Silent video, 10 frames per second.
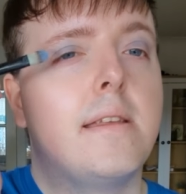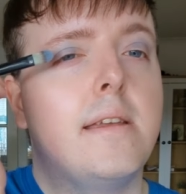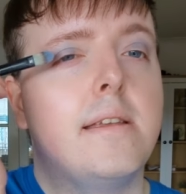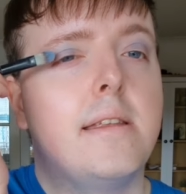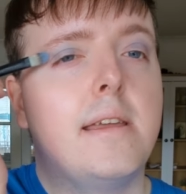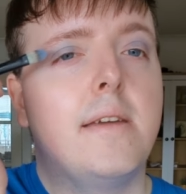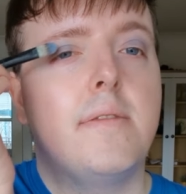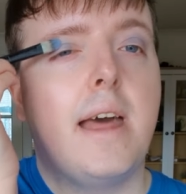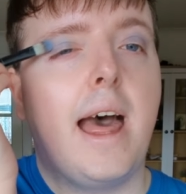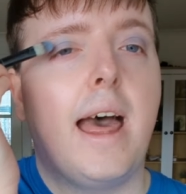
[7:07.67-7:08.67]
Just to
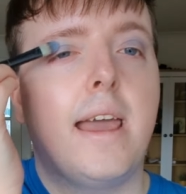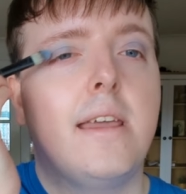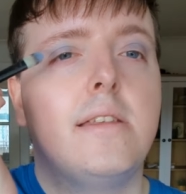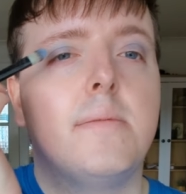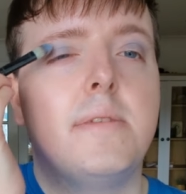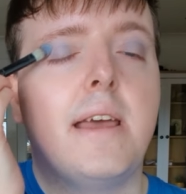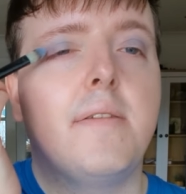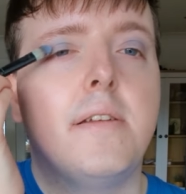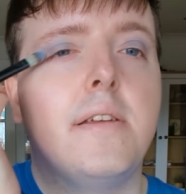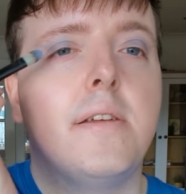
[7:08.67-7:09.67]
give the eye some
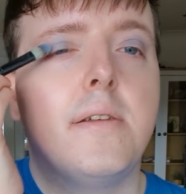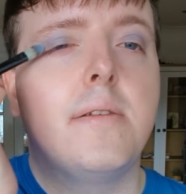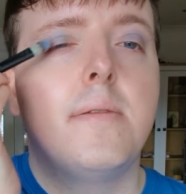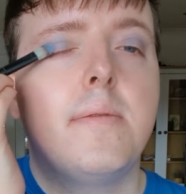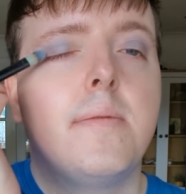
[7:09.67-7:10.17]
definition.